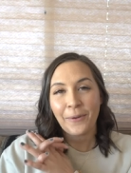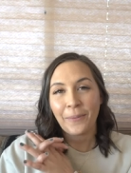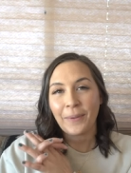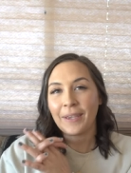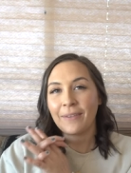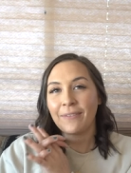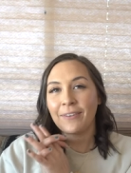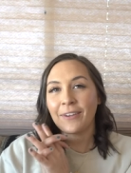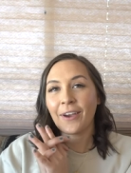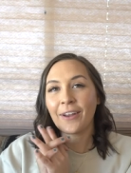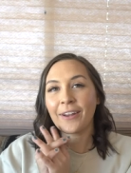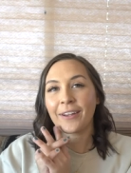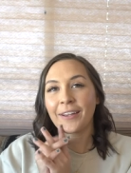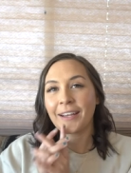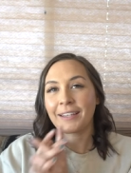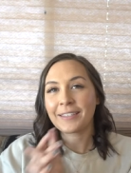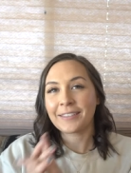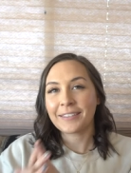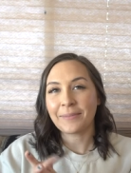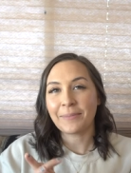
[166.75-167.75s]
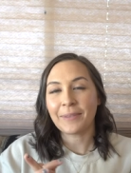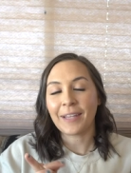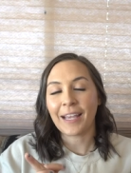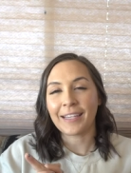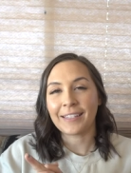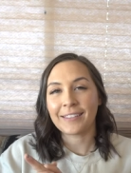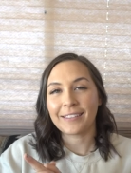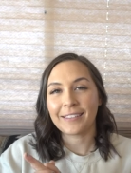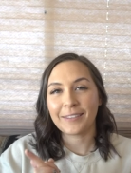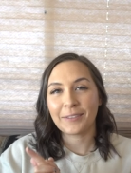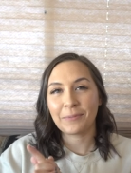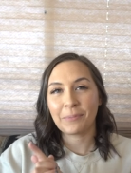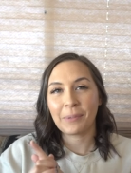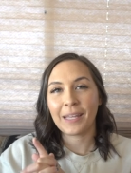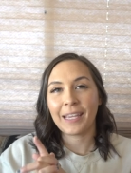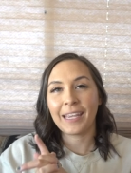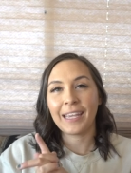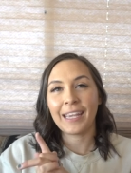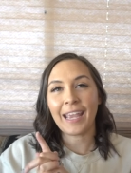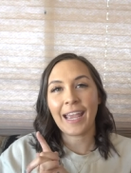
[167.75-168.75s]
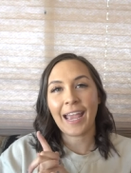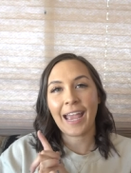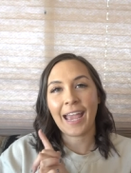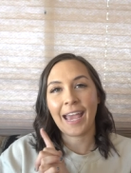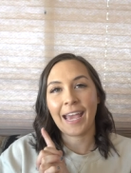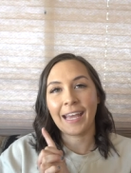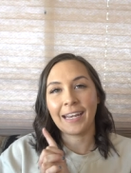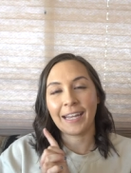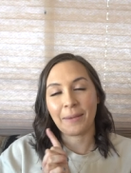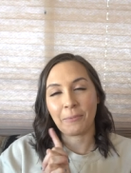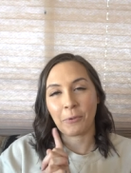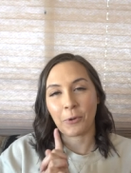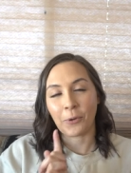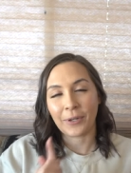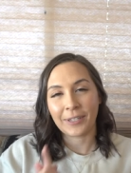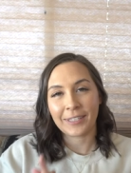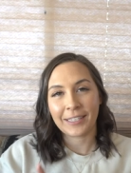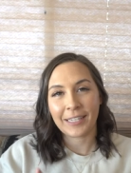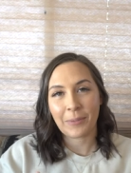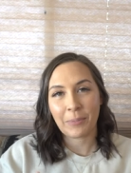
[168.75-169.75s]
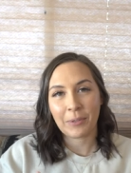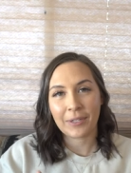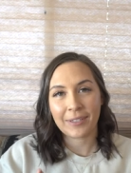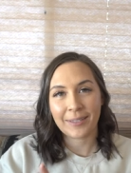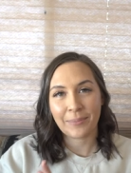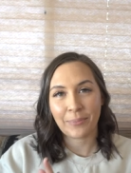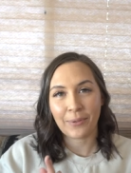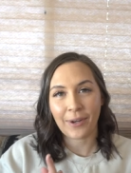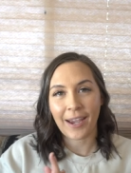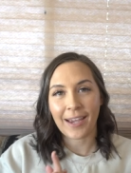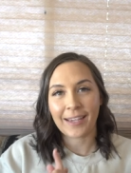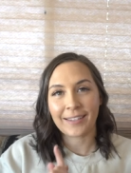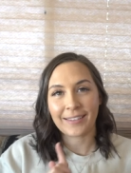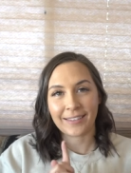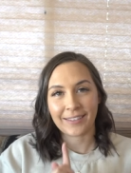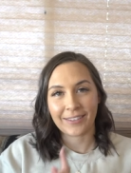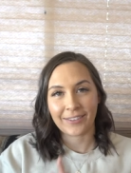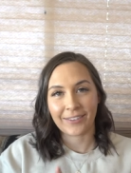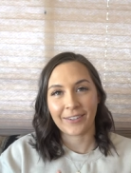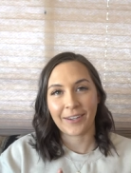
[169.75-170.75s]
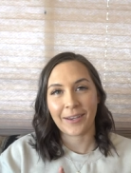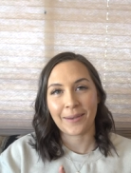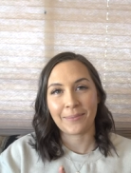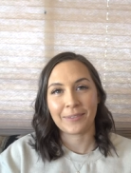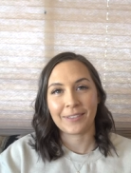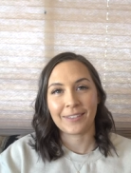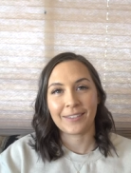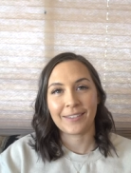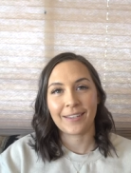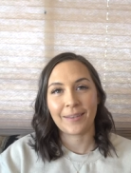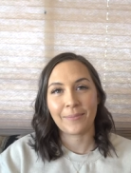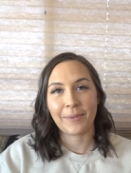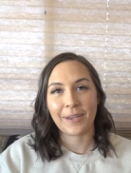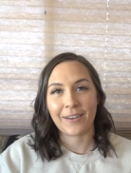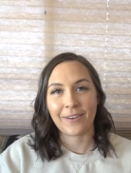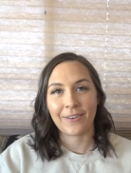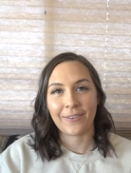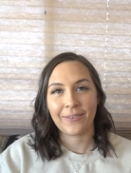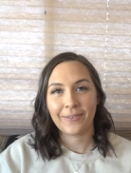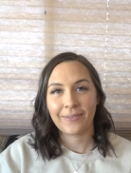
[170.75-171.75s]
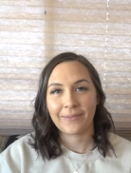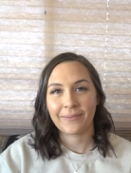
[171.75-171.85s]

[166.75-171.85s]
We even got a custom license plate and I'm going to keep it a surprise until it comes into the mail.